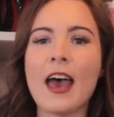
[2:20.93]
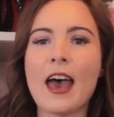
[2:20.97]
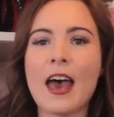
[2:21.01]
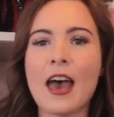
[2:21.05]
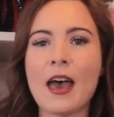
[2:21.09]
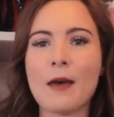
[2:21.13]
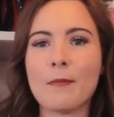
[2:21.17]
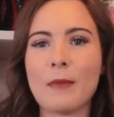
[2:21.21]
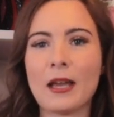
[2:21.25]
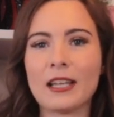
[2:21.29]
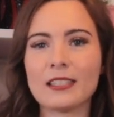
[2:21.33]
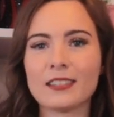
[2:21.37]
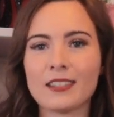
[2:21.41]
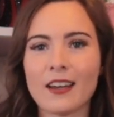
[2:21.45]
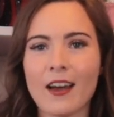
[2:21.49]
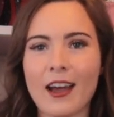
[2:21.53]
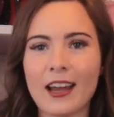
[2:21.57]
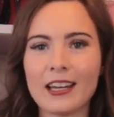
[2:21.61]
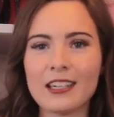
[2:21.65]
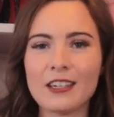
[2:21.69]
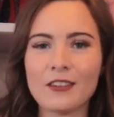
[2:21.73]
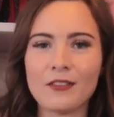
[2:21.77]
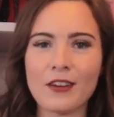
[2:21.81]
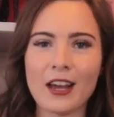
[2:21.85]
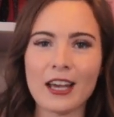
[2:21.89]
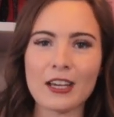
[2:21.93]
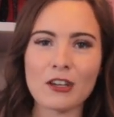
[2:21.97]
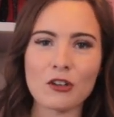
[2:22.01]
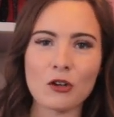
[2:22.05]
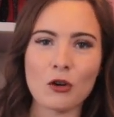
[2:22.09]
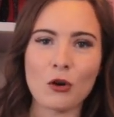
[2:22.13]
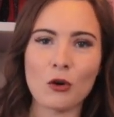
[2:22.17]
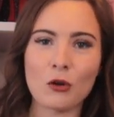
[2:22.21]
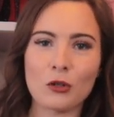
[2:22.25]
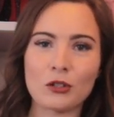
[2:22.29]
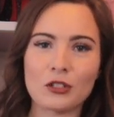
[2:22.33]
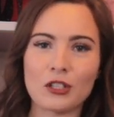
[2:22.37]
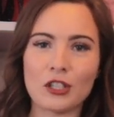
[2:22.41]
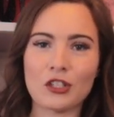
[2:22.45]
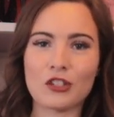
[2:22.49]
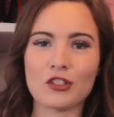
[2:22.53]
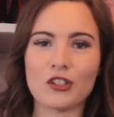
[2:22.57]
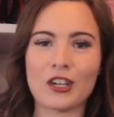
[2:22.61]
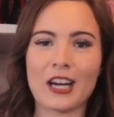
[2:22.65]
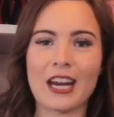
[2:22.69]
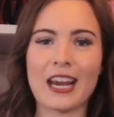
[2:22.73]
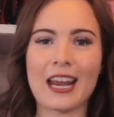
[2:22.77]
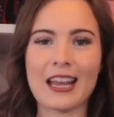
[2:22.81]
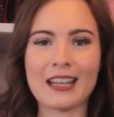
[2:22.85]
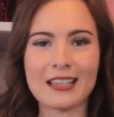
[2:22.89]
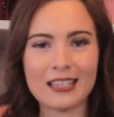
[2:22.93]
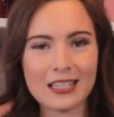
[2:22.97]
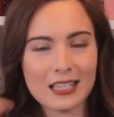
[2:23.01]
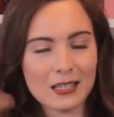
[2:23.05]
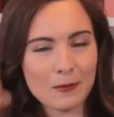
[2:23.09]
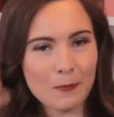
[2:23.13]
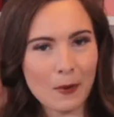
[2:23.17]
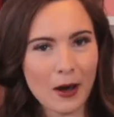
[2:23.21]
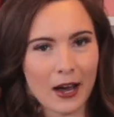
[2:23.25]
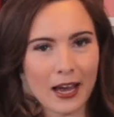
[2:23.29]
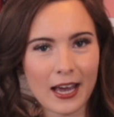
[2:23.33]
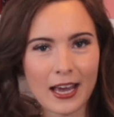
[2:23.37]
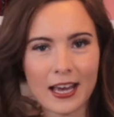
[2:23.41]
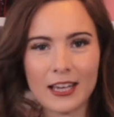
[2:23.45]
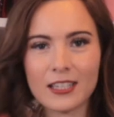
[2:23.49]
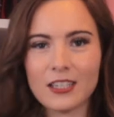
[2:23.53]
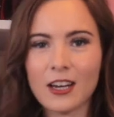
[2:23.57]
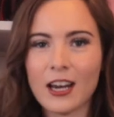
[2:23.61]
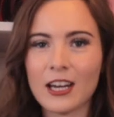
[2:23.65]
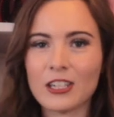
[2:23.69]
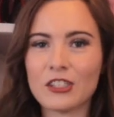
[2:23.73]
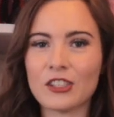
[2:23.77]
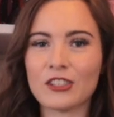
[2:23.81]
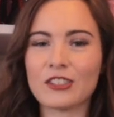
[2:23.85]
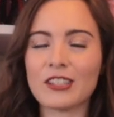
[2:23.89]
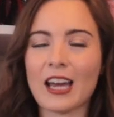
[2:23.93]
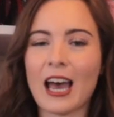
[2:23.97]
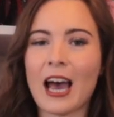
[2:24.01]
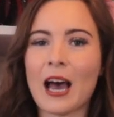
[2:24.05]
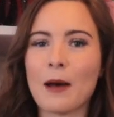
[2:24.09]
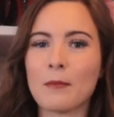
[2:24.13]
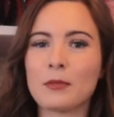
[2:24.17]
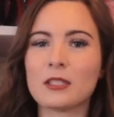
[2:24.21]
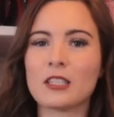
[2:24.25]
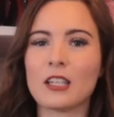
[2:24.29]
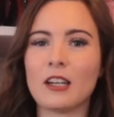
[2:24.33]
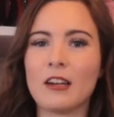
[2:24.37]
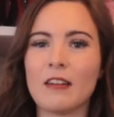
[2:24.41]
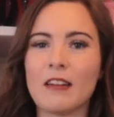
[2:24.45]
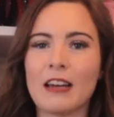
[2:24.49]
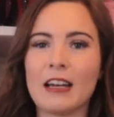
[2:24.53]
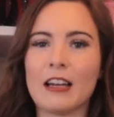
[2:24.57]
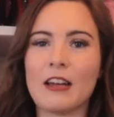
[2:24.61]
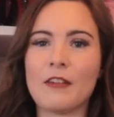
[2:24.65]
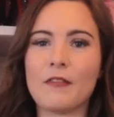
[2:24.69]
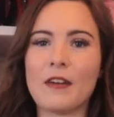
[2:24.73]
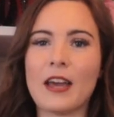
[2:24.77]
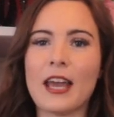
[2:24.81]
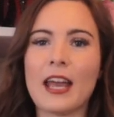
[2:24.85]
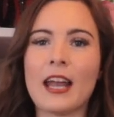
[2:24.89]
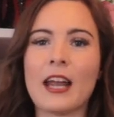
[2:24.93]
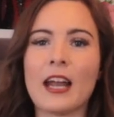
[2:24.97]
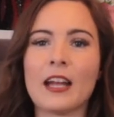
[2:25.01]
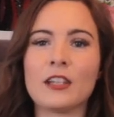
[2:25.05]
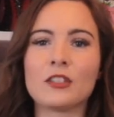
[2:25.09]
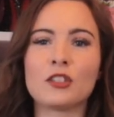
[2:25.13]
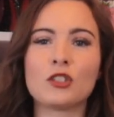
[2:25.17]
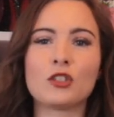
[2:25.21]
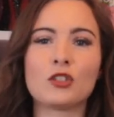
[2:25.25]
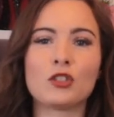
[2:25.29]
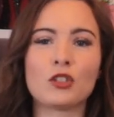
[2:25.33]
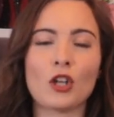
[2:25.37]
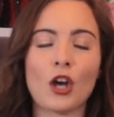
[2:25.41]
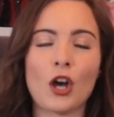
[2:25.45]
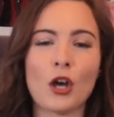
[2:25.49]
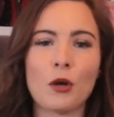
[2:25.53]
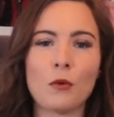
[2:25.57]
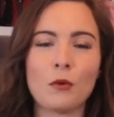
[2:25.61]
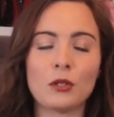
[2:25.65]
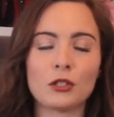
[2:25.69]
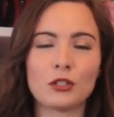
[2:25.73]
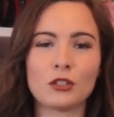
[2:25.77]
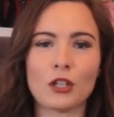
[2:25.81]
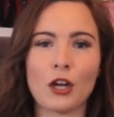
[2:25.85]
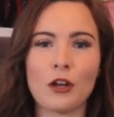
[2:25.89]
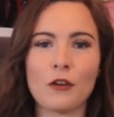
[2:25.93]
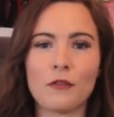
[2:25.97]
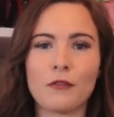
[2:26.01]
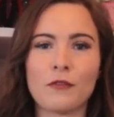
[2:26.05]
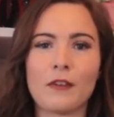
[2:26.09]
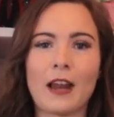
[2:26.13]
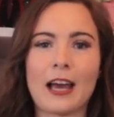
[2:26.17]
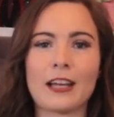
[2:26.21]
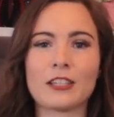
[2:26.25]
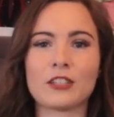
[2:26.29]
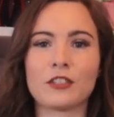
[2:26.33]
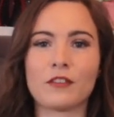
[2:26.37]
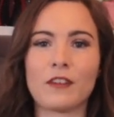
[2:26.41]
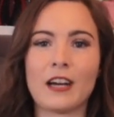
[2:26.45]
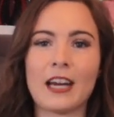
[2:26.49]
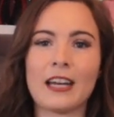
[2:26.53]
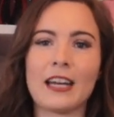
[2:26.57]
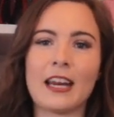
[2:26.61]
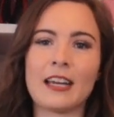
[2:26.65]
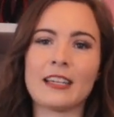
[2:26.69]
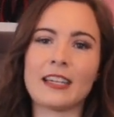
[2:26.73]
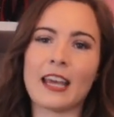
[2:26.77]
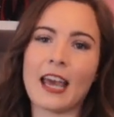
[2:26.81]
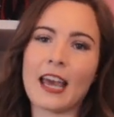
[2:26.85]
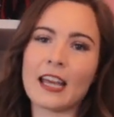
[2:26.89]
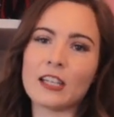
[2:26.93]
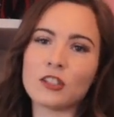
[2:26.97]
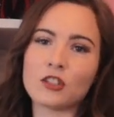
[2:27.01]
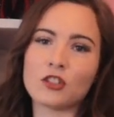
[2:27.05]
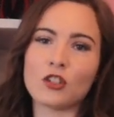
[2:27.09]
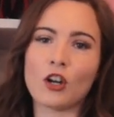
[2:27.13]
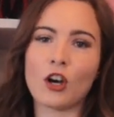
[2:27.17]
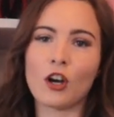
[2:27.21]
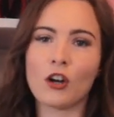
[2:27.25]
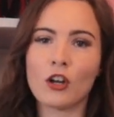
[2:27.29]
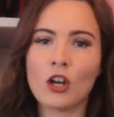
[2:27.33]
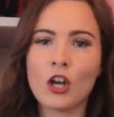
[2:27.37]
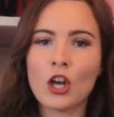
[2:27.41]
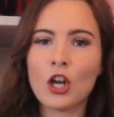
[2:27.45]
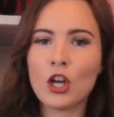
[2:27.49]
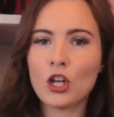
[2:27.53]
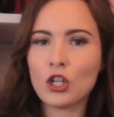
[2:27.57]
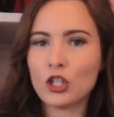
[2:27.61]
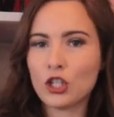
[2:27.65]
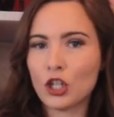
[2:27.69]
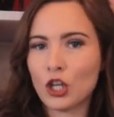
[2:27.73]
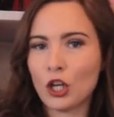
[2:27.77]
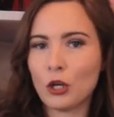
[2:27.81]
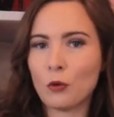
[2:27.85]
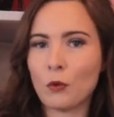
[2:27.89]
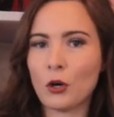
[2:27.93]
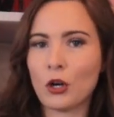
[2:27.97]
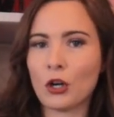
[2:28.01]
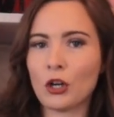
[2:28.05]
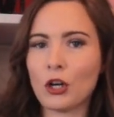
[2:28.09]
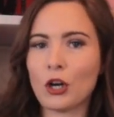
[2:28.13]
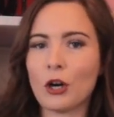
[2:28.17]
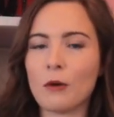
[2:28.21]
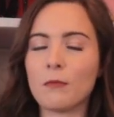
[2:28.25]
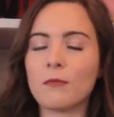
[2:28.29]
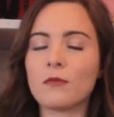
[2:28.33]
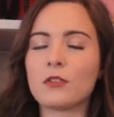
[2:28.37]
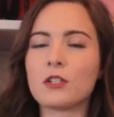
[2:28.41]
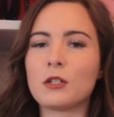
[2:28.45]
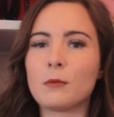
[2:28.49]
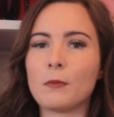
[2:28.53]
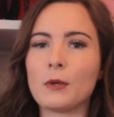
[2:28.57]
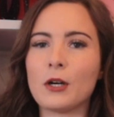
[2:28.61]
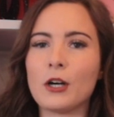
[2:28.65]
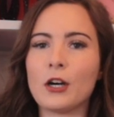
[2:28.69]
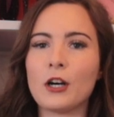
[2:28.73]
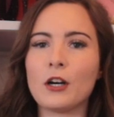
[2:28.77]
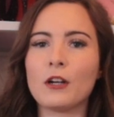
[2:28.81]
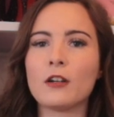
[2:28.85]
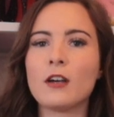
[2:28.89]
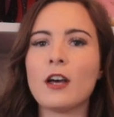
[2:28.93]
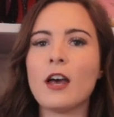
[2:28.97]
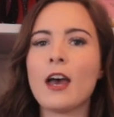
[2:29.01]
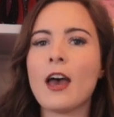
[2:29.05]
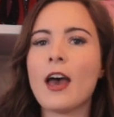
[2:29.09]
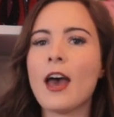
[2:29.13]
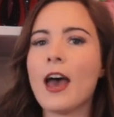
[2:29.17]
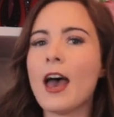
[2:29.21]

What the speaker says: It's kind of like corsetry inspired. I just absolutely love it. It is so flattering, and yet it's not too uncomfortable.